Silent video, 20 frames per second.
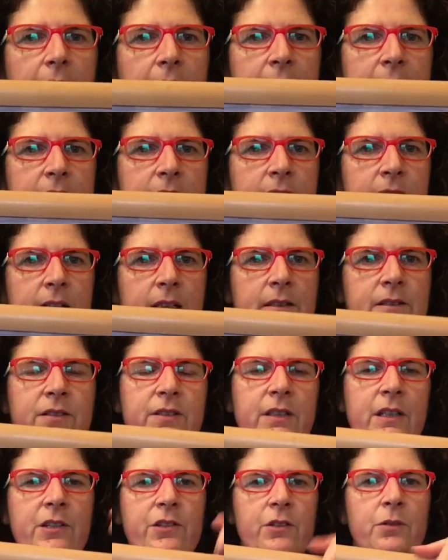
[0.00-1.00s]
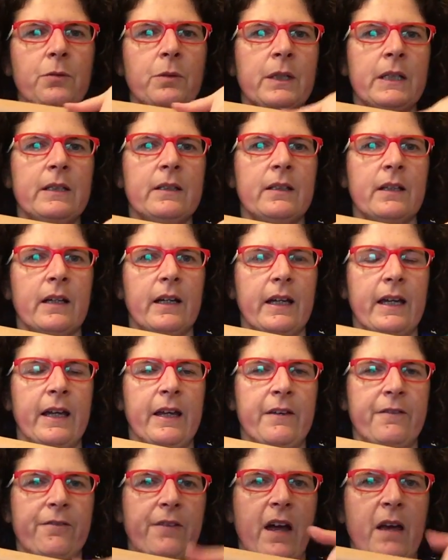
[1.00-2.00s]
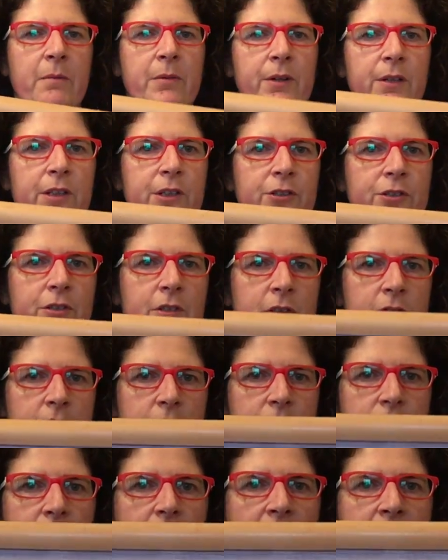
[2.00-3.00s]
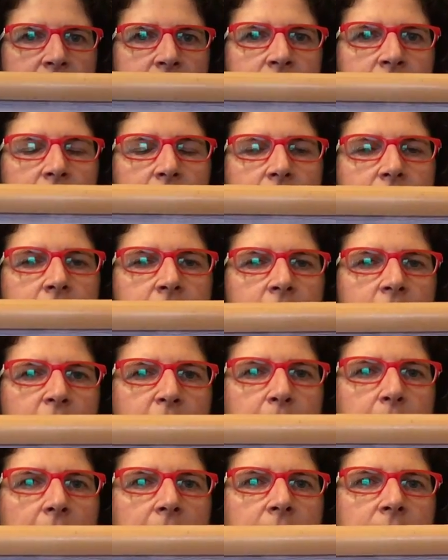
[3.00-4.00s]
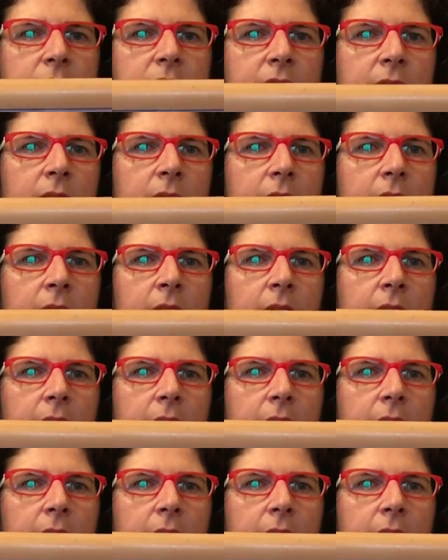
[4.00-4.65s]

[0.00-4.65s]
and it's stitched with a fiberlicious thread it's a spun silk